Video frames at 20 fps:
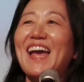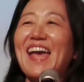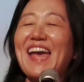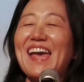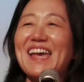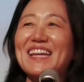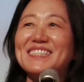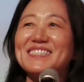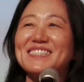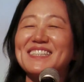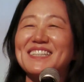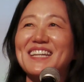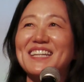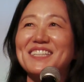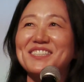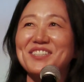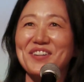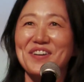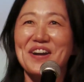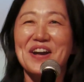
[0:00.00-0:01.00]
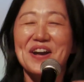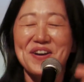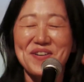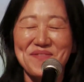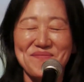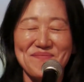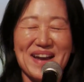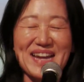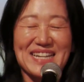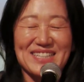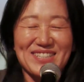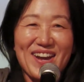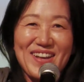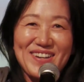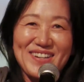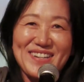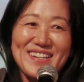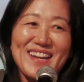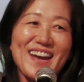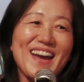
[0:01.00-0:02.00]
And so my
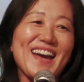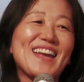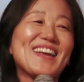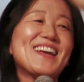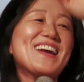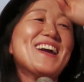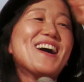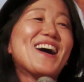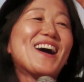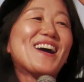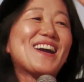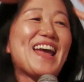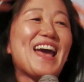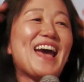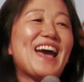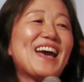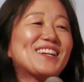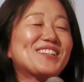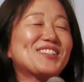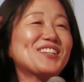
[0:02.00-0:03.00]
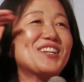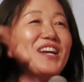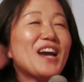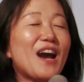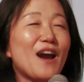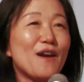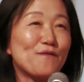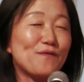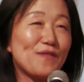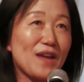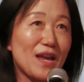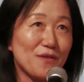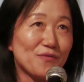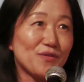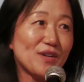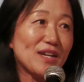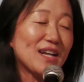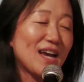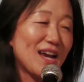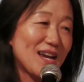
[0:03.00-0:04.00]
daughter and I are at our
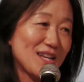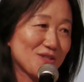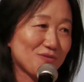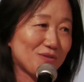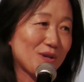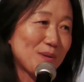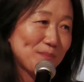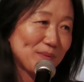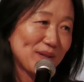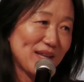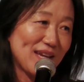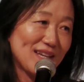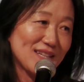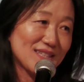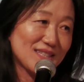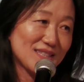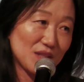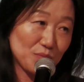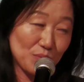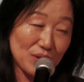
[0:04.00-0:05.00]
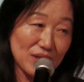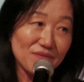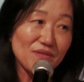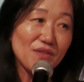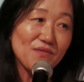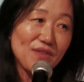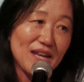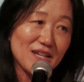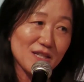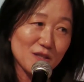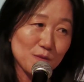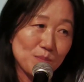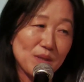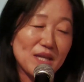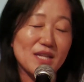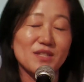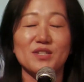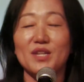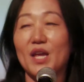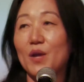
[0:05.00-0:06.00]
favorite ice cream place. We live in Venice
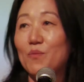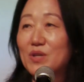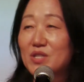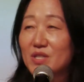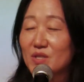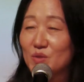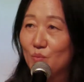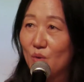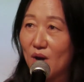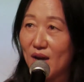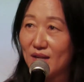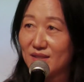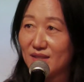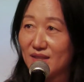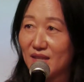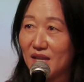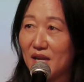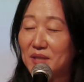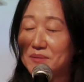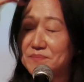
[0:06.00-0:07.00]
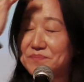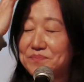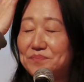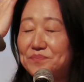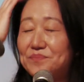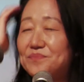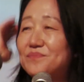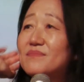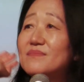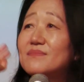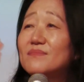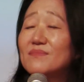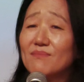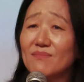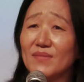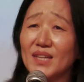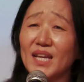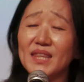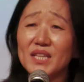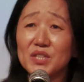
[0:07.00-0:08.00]
Beach, and we just walked there.
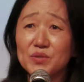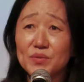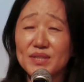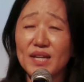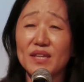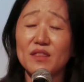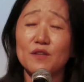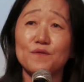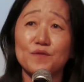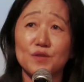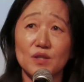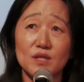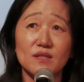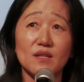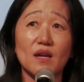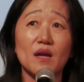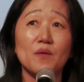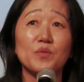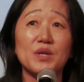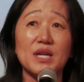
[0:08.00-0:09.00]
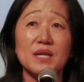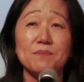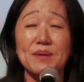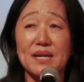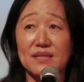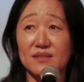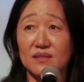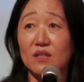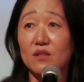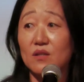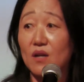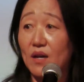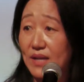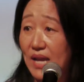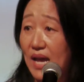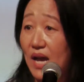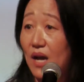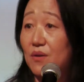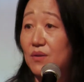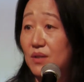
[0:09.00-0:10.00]
And this was like the first time we had basically gone
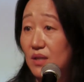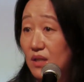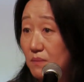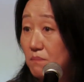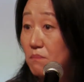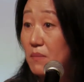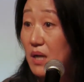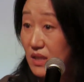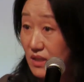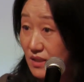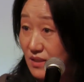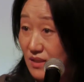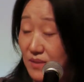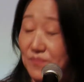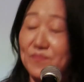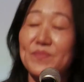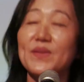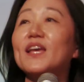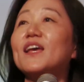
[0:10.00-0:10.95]
out in months.